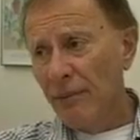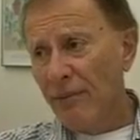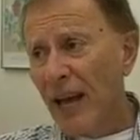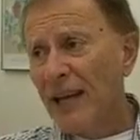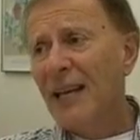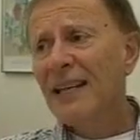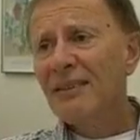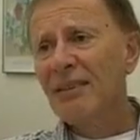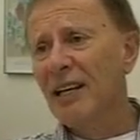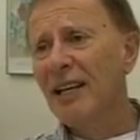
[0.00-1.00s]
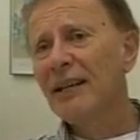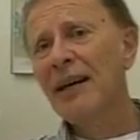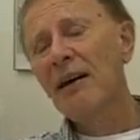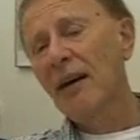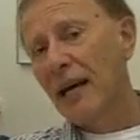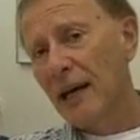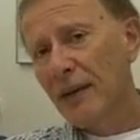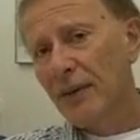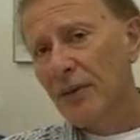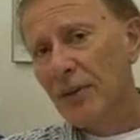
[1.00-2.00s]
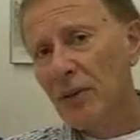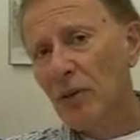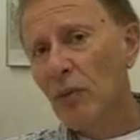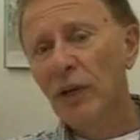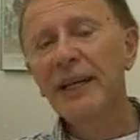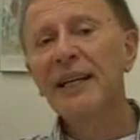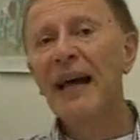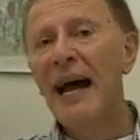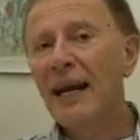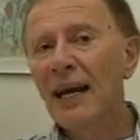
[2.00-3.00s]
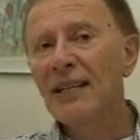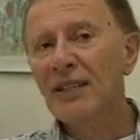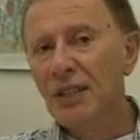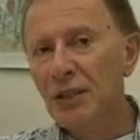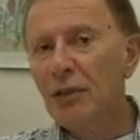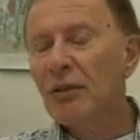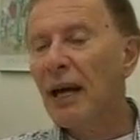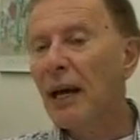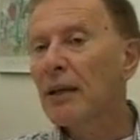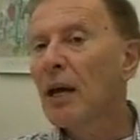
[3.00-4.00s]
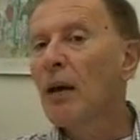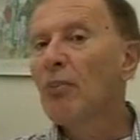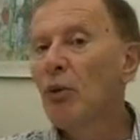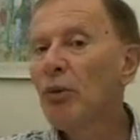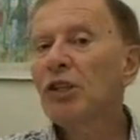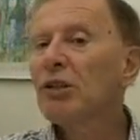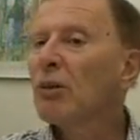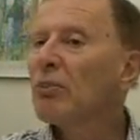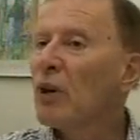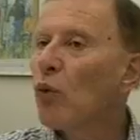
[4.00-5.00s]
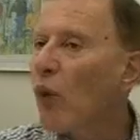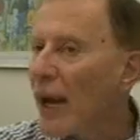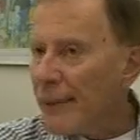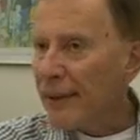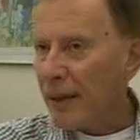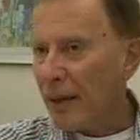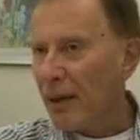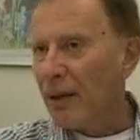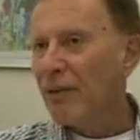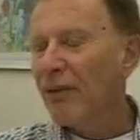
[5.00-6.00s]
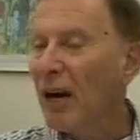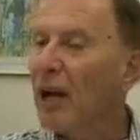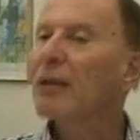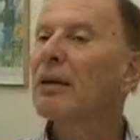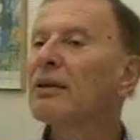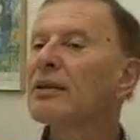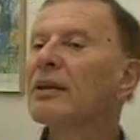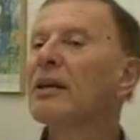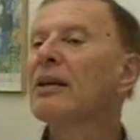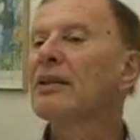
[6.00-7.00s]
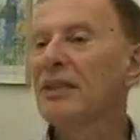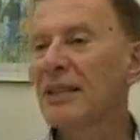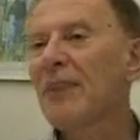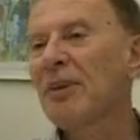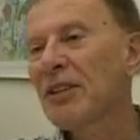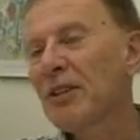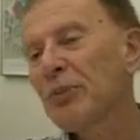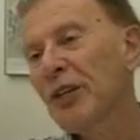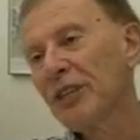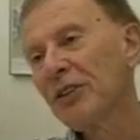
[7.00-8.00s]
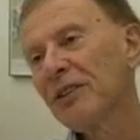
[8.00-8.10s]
That is in our hands. We need allies to do that, but we should not be waiting for others to step into the breach.